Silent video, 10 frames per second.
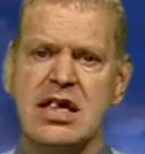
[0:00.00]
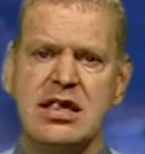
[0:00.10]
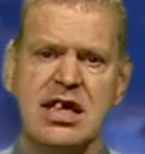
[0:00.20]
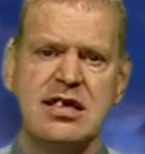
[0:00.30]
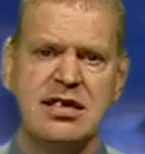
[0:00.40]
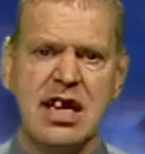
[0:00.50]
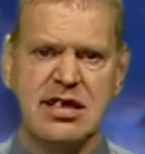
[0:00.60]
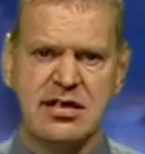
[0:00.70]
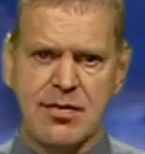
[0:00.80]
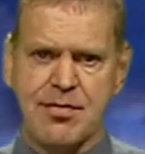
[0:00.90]
This
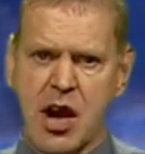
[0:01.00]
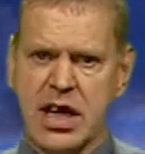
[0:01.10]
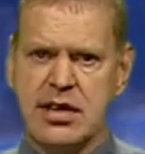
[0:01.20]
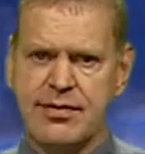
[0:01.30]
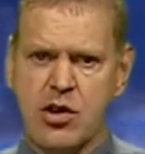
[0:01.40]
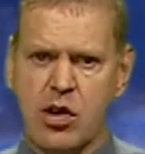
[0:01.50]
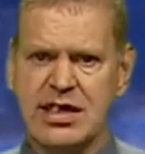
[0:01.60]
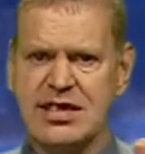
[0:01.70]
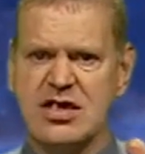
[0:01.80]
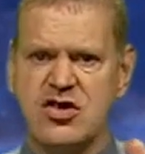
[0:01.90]
is the mind of God.
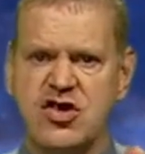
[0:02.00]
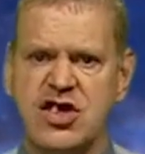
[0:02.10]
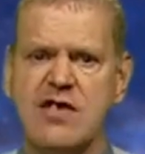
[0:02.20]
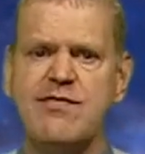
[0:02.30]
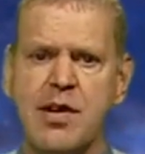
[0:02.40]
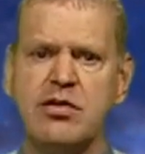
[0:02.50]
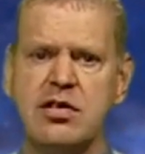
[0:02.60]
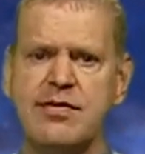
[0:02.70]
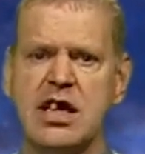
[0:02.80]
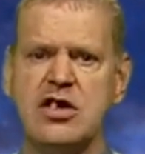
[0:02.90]
It's His chief
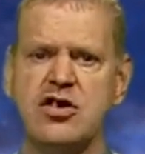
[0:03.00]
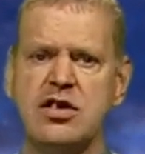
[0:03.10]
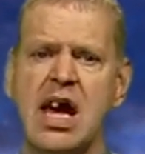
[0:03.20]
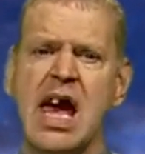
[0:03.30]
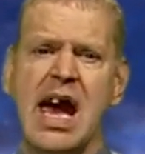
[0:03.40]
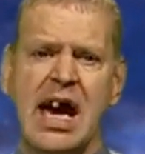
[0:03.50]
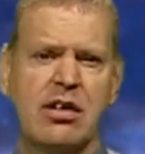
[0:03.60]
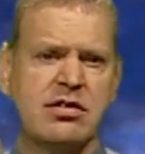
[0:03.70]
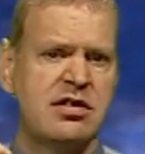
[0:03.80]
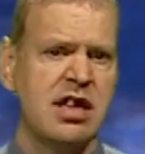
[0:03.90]
motivation, and
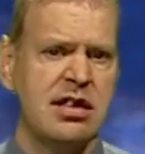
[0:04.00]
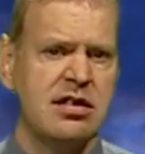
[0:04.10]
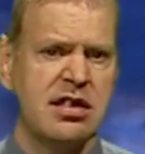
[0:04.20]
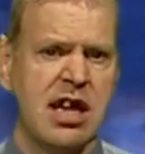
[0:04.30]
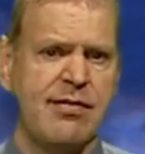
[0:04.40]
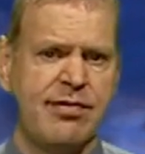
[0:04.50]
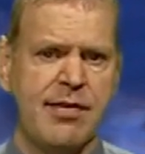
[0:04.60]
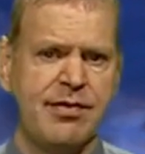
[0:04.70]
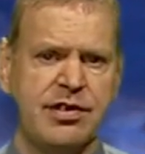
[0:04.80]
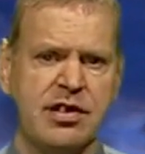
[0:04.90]
I'll say this again for
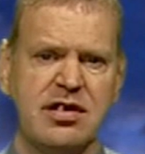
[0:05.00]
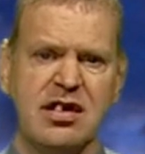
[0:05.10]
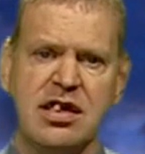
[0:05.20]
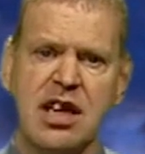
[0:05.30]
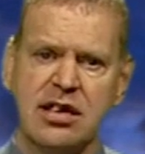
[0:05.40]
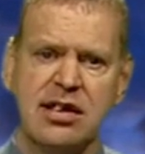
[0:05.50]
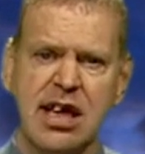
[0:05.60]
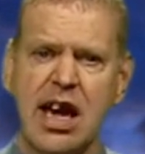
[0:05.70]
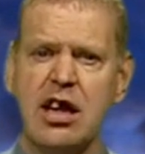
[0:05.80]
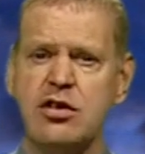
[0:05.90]
emphasis:
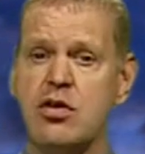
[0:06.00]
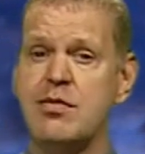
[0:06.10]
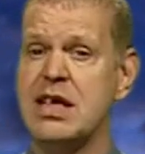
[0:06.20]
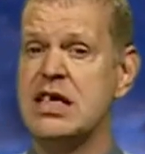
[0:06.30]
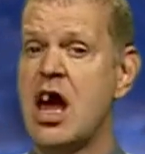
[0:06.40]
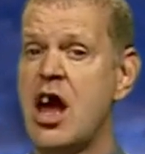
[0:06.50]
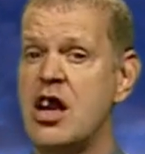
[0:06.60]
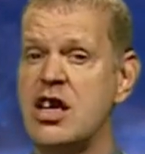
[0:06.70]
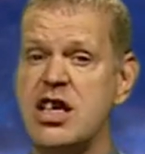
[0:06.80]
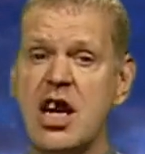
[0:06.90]
nothing, and I do mean
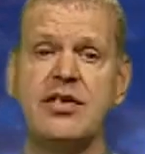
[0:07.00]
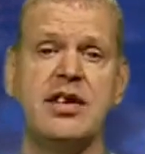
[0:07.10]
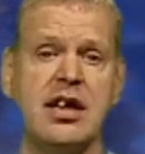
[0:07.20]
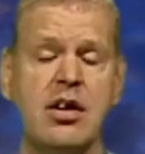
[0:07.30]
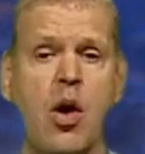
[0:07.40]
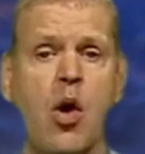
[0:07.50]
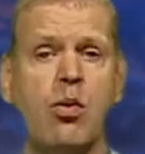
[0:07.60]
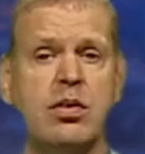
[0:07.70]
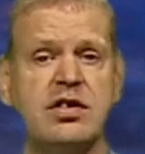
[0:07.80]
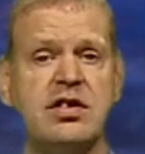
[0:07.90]
nothing,
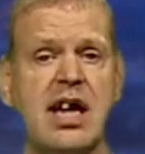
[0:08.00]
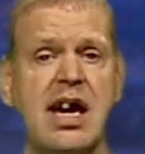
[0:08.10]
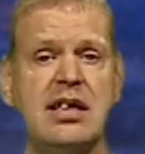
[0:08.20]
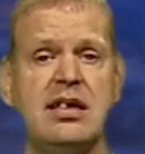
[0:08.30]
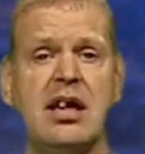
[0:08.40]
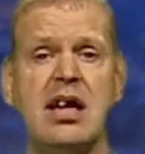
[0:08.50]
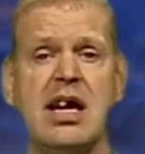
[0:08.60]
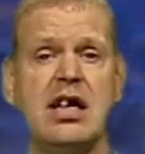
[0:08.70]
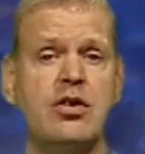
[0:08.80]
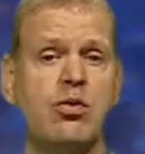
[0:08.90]
will stand
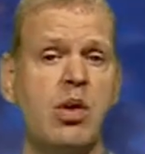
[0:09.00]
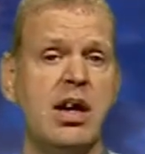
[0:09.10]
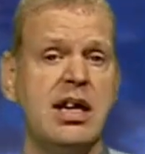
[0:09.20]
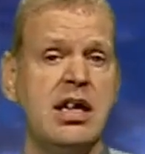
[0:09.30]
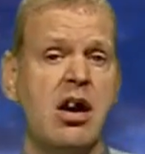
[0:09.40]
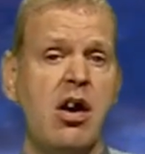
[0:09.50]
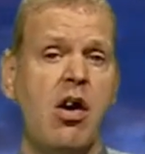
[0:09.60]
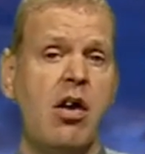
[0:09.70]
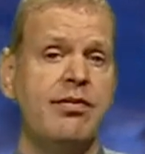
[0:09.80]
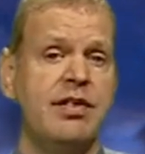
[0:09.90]
in the way
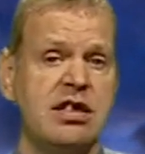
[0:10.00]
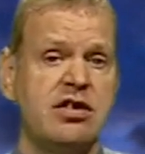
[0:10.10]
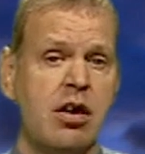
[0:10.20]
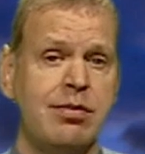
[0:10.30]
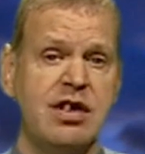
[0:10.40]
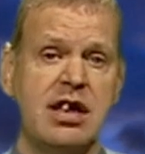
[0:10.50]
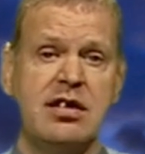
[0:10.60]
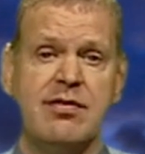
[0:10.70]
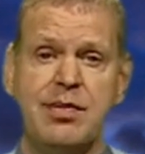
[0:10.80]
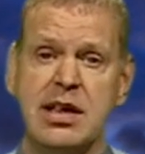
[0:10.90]
of this
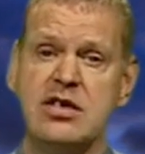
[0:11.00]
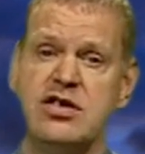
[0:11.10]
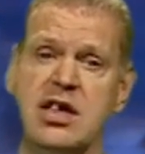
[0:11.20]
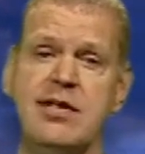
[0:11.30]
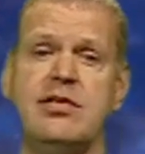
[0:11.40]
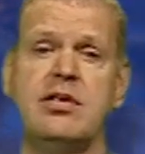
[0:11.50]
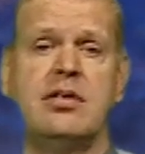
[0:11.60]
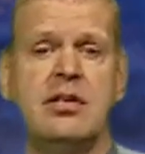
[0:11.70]
objective being achieved.